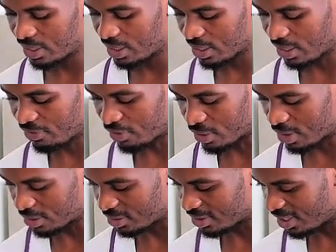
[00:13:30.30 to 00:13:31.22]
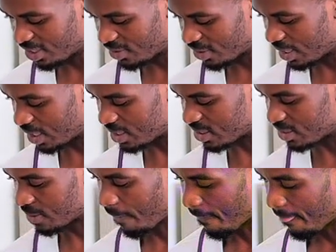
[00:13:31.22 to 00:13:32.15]
I forgot to tell you guys.
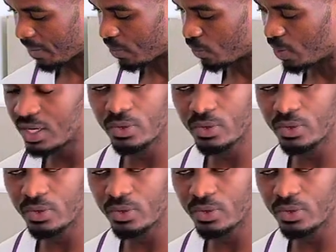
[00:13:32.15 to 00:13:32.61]
When